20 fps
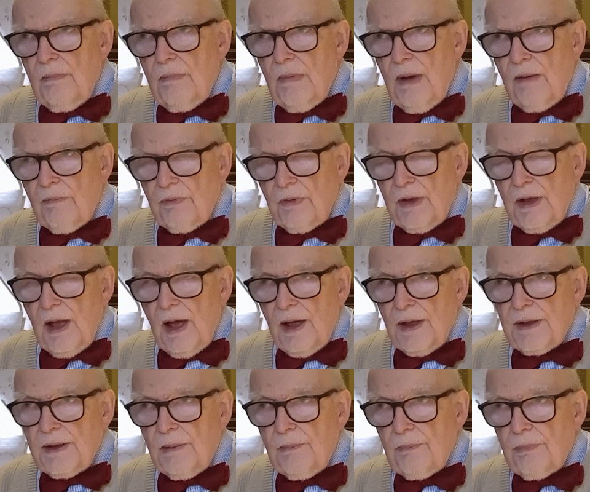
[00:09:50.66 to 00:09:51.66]
every
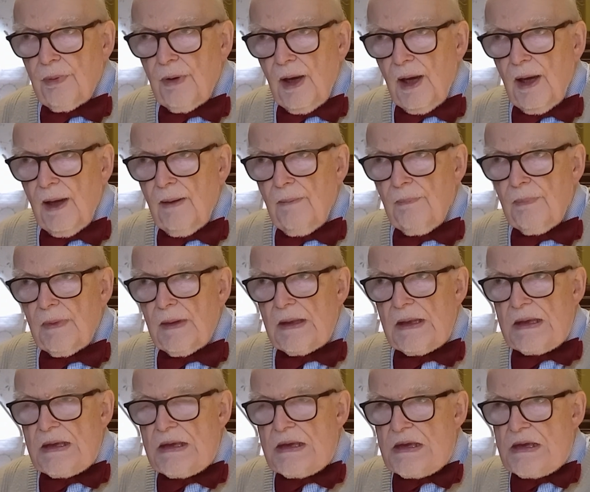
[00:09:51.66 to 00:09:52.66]
night in prayer.
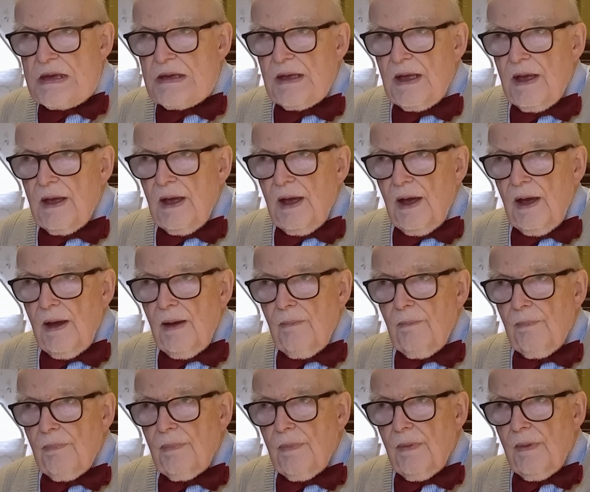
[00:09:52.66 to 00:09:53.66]

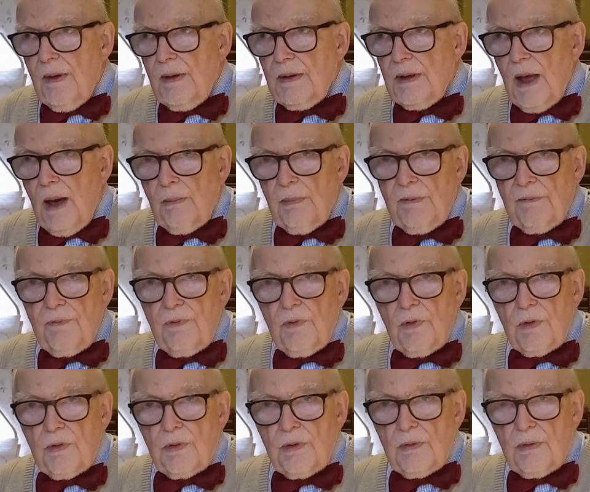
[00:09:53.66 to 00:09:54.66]
Now,
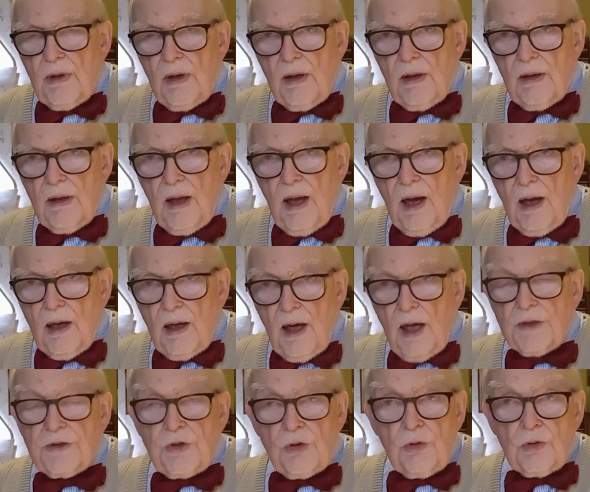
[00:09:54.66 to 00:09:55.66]
before you,
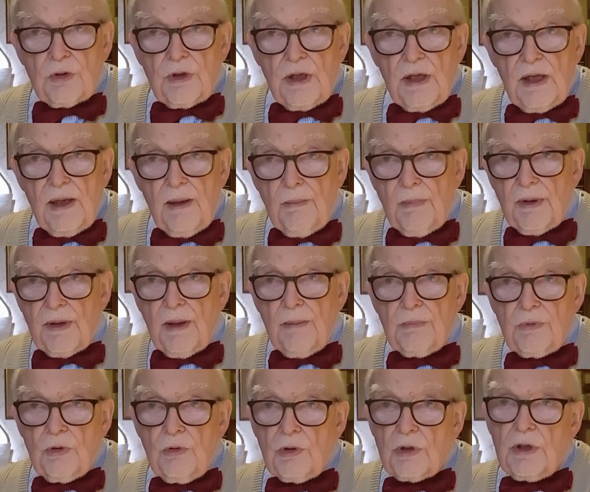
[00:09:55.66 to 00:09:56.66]
I talk to him as
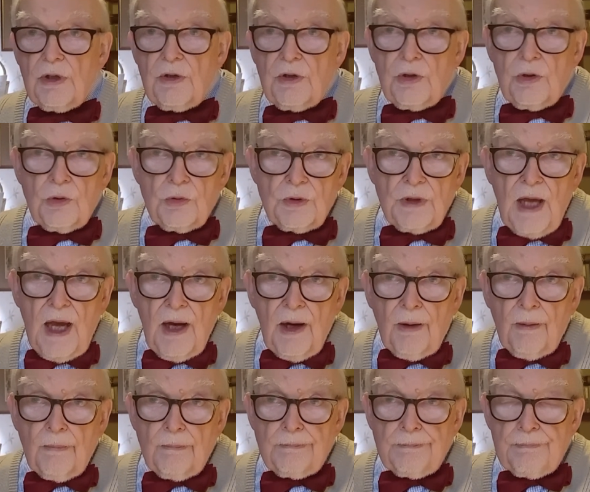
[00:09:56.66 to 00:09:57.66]
I'm talking to you
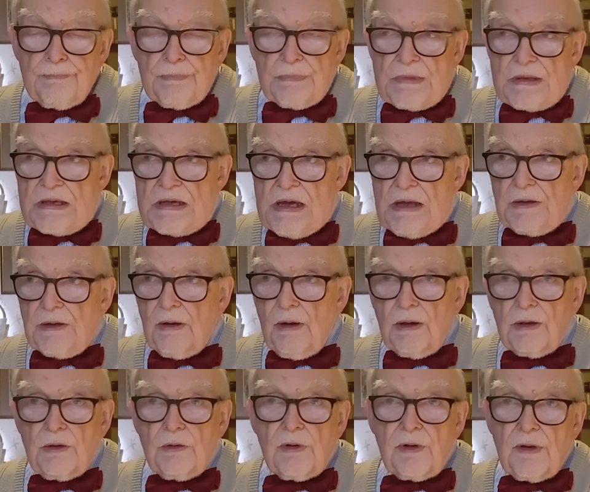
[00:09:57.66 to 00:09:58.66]
now. So
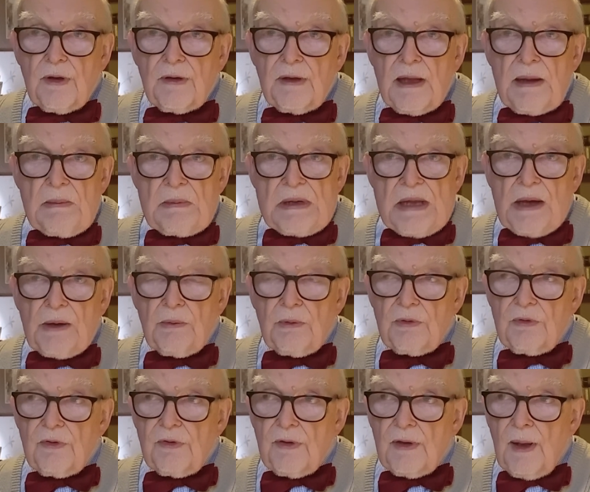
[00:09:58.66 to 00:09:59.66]
I use the same
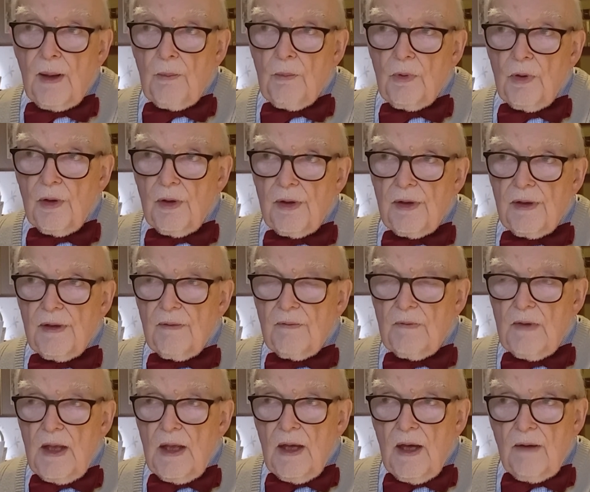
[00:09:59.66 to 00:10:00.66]
language, the same words.
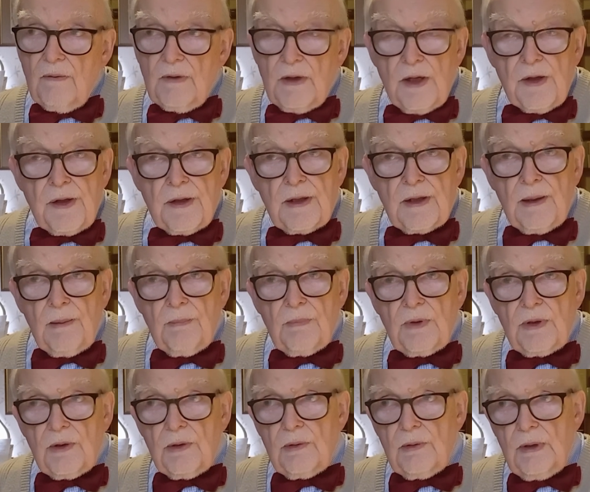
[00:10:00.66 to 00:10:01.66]
And I've asked him
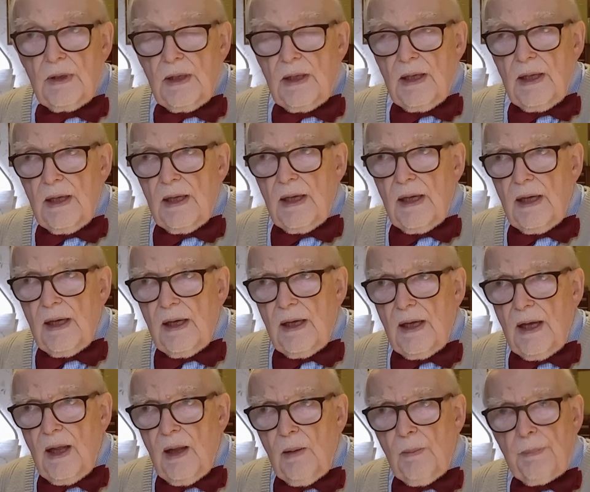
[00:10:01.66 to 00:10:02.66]
to
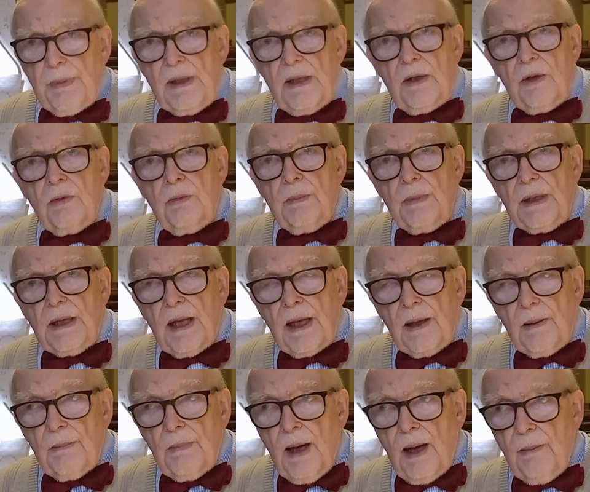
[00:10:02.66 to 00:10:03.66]
help
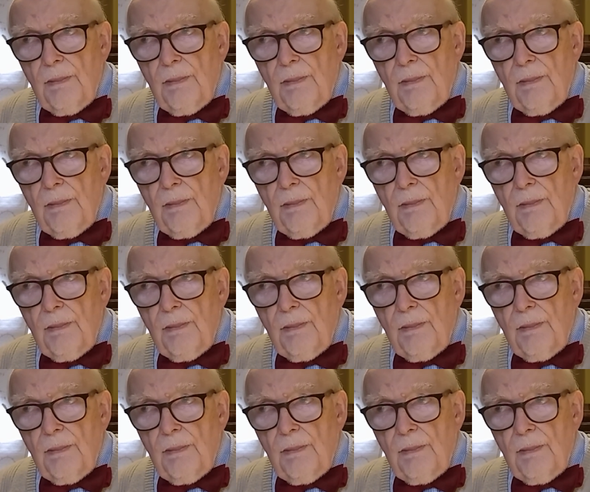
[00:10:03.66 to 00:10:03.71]
illuminate my